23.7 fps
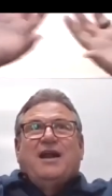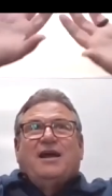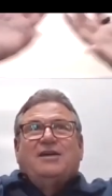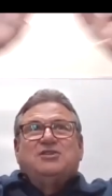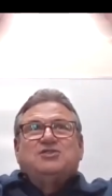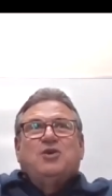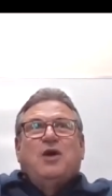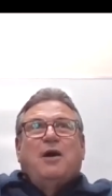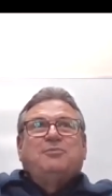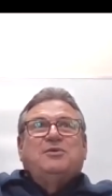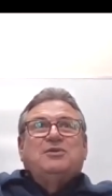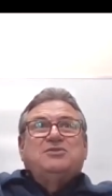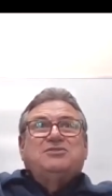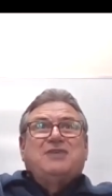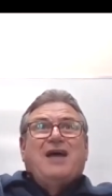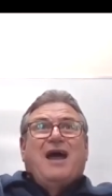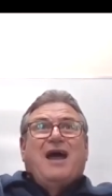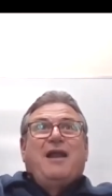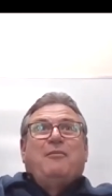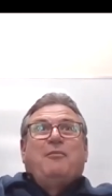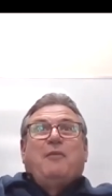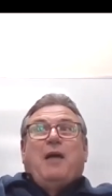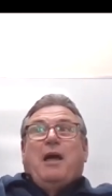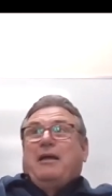and I saw up the
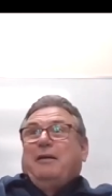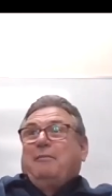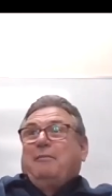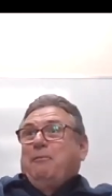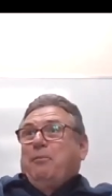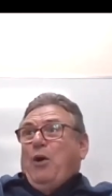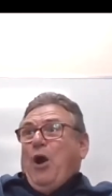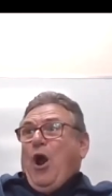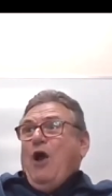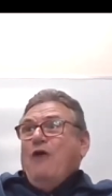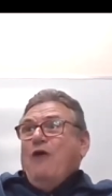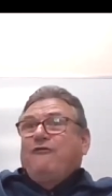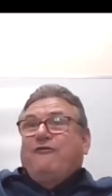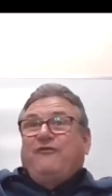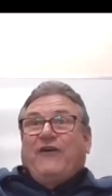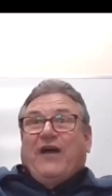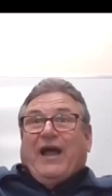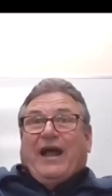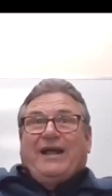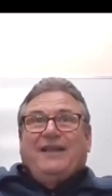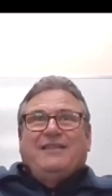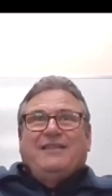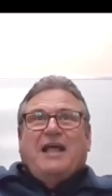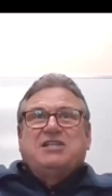sign. I'm like,
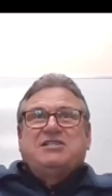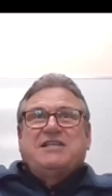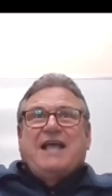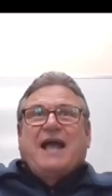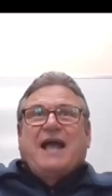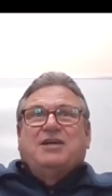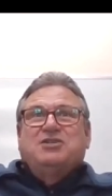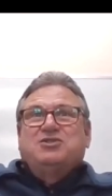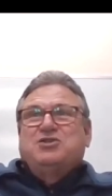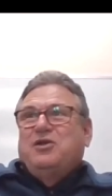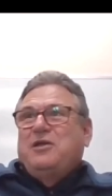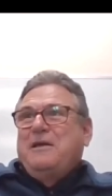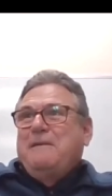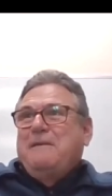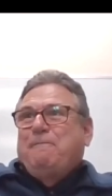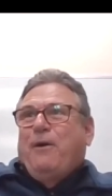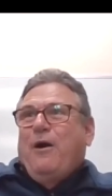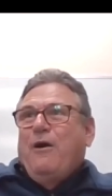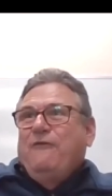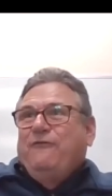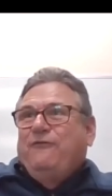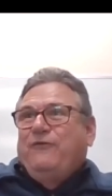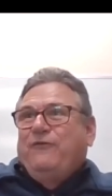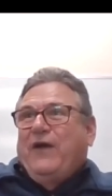perfect. That's actually
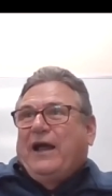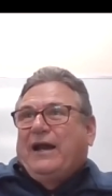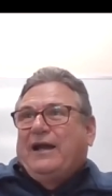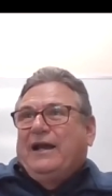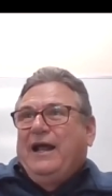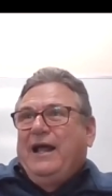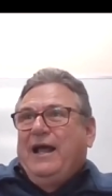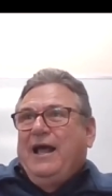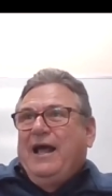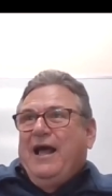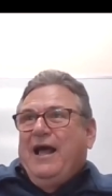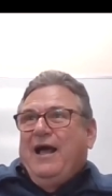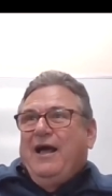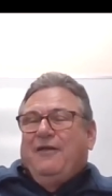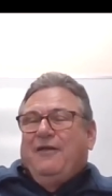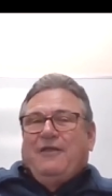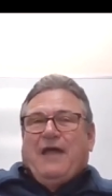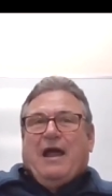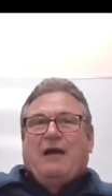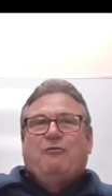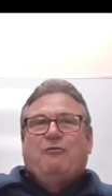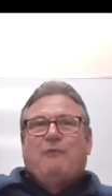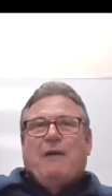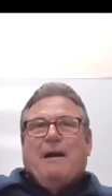perfect
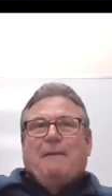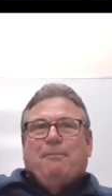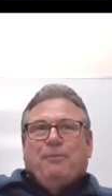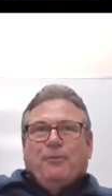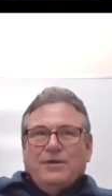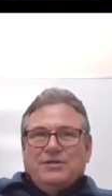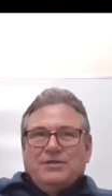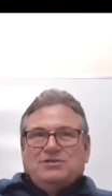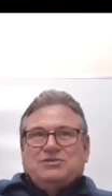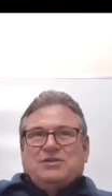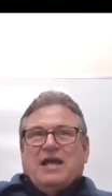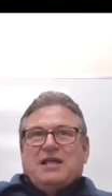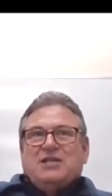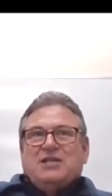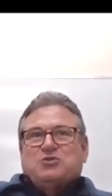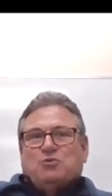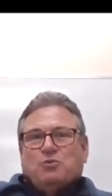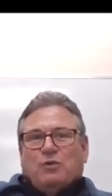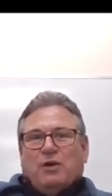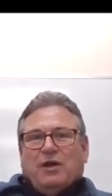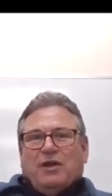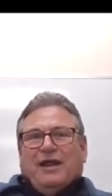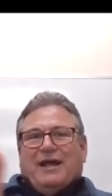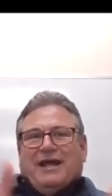that represents
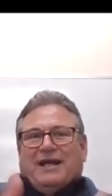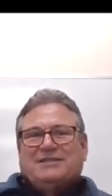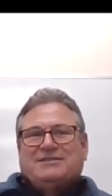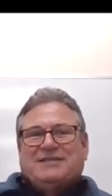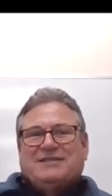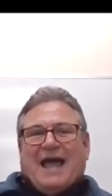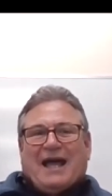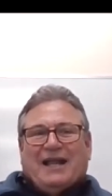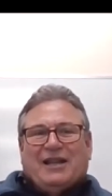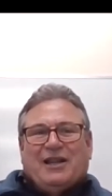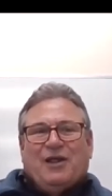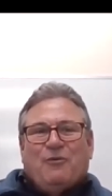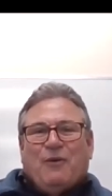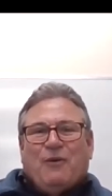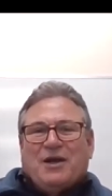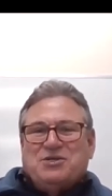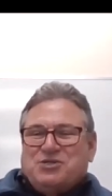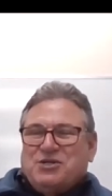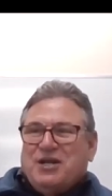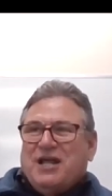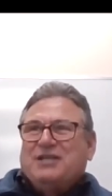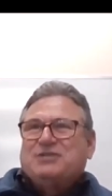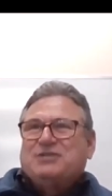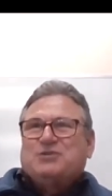really exactly what
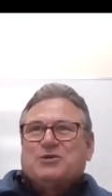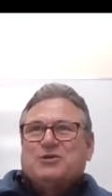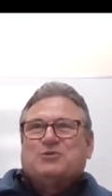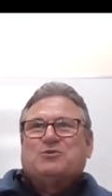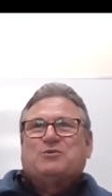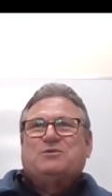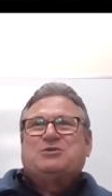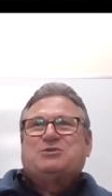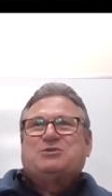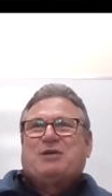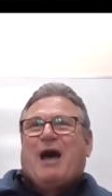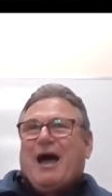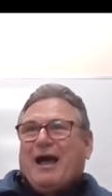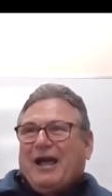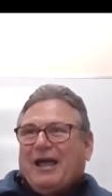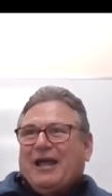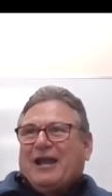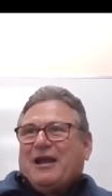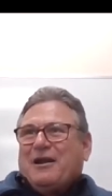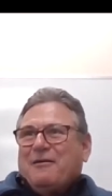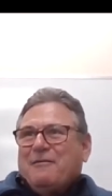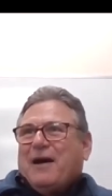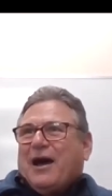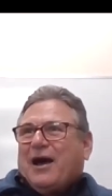Jesus was
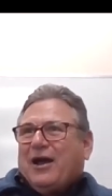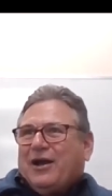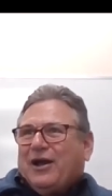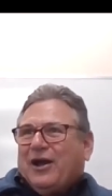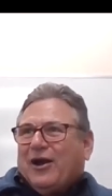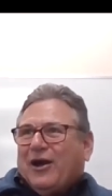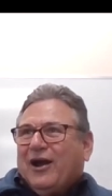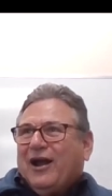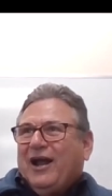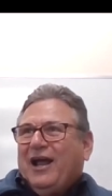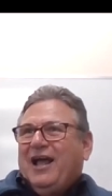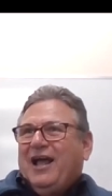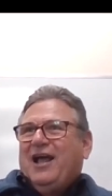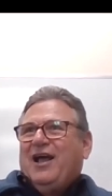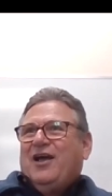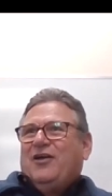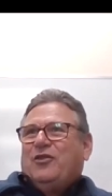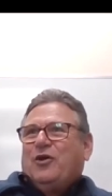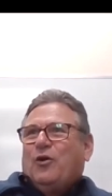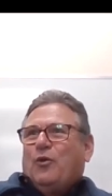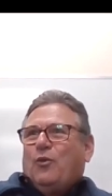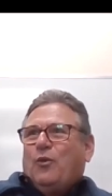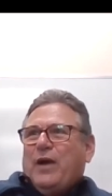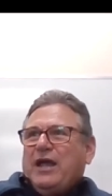talking about here
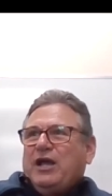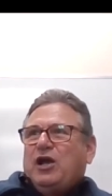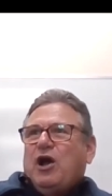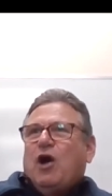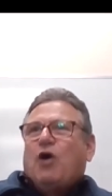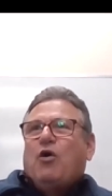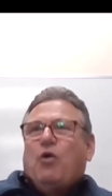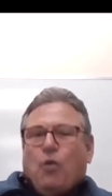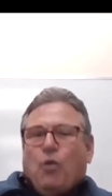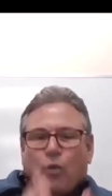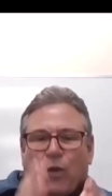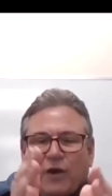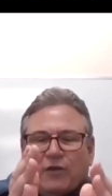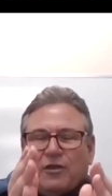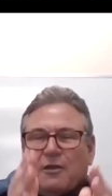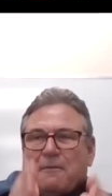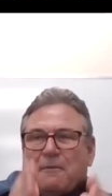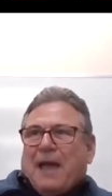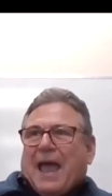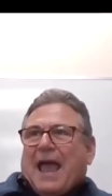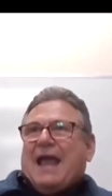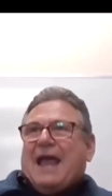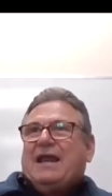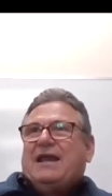that we go where the
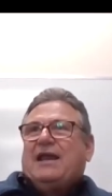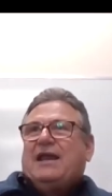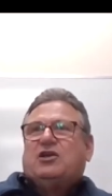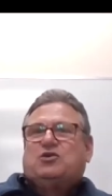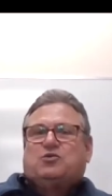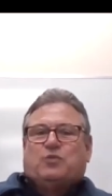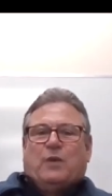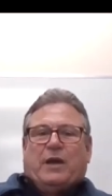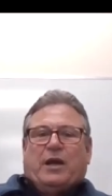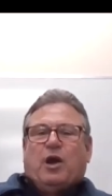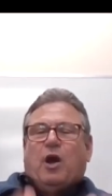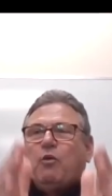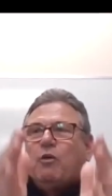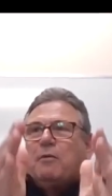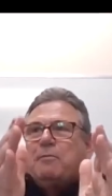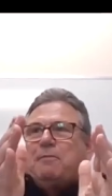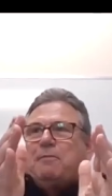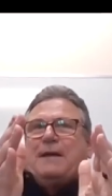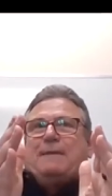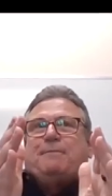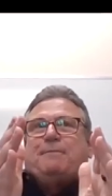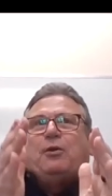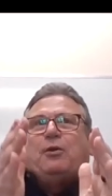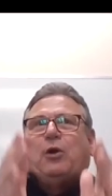pain is, we go where
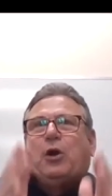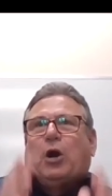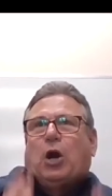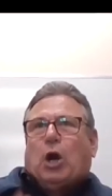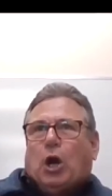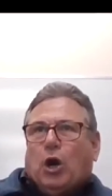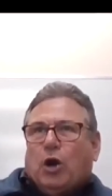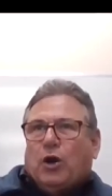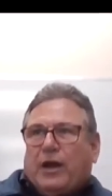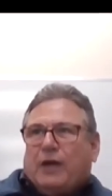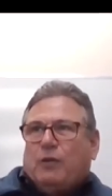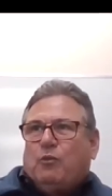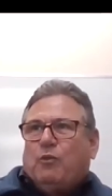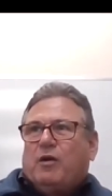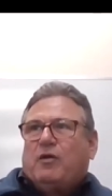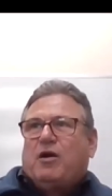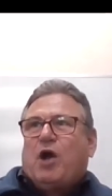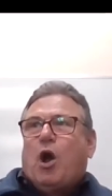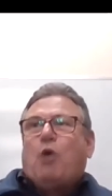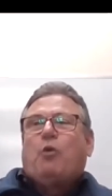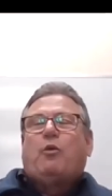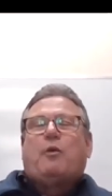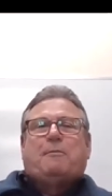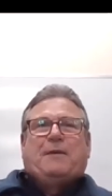people are hurting, we
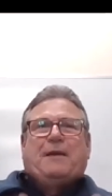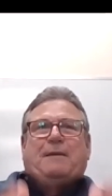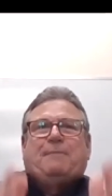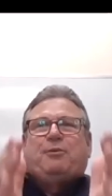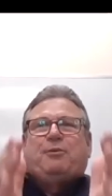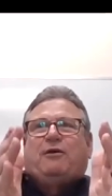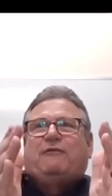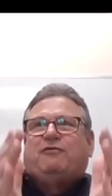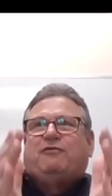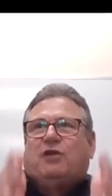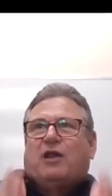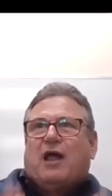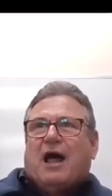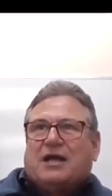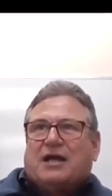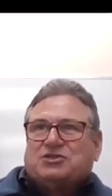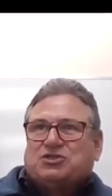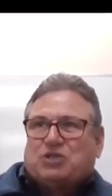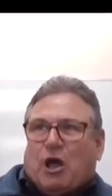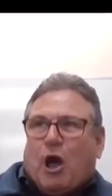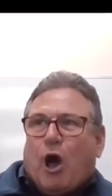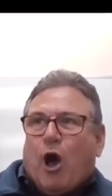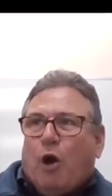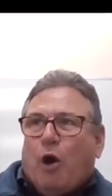go where people have
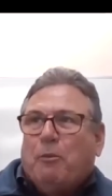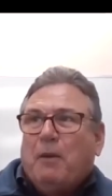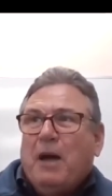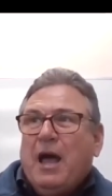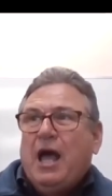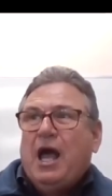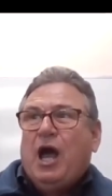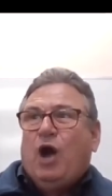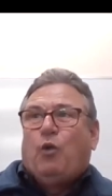lost hope,